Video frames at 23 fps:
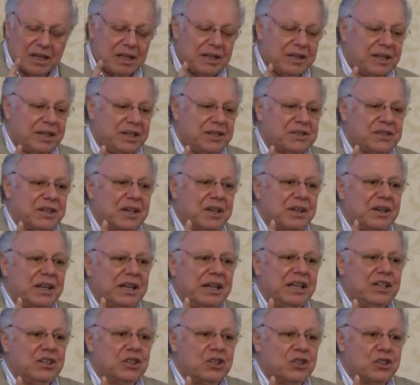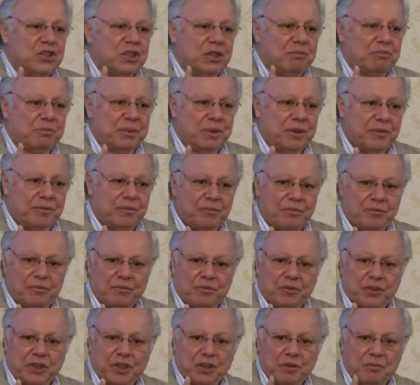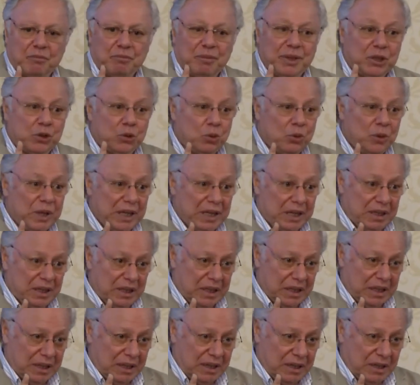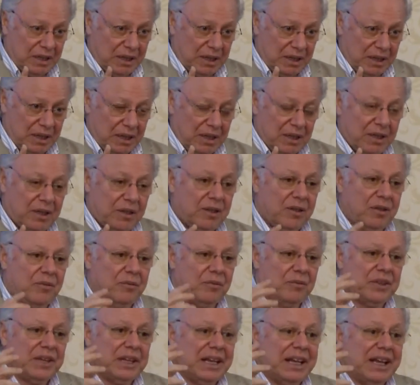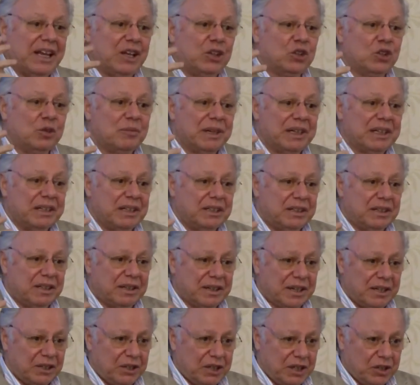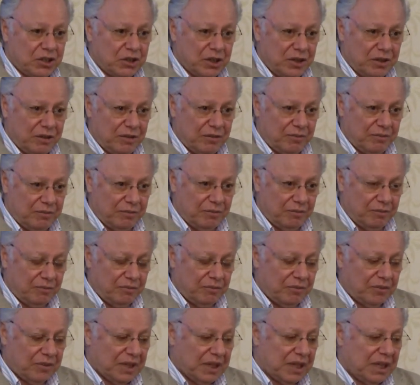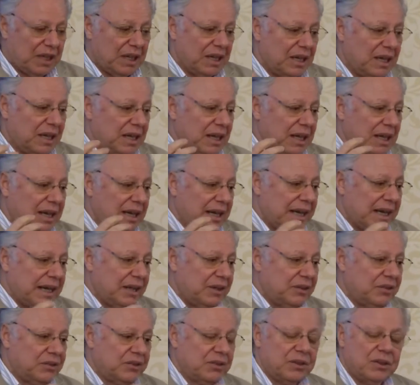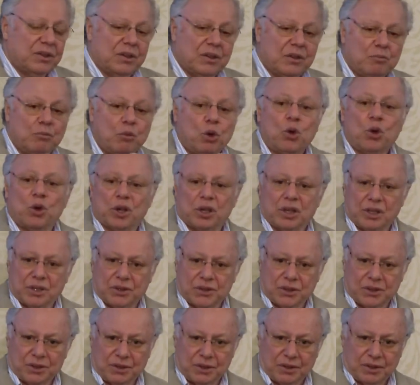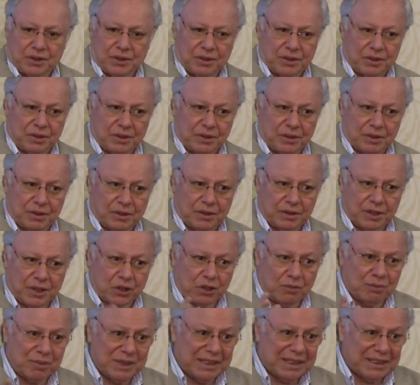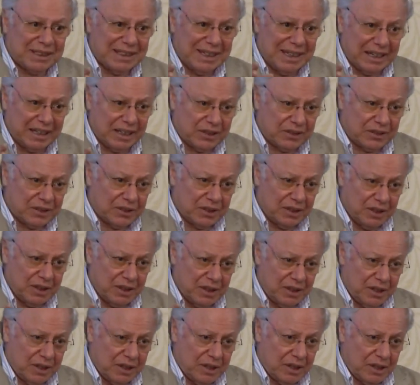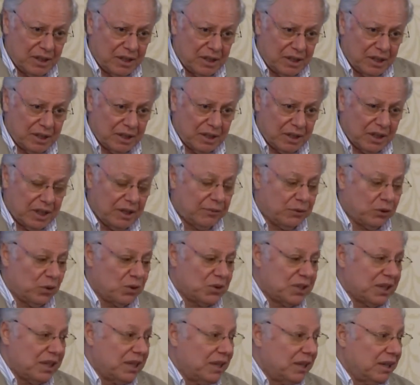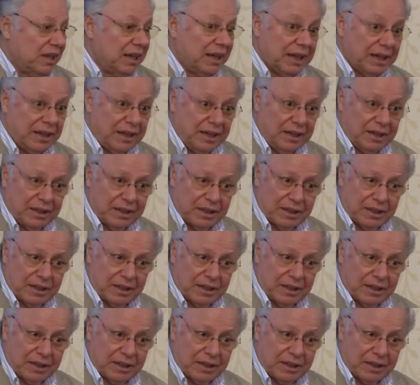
There is a relationship between electromagnetic radiation and morals. They're completely linked. If you say a lie,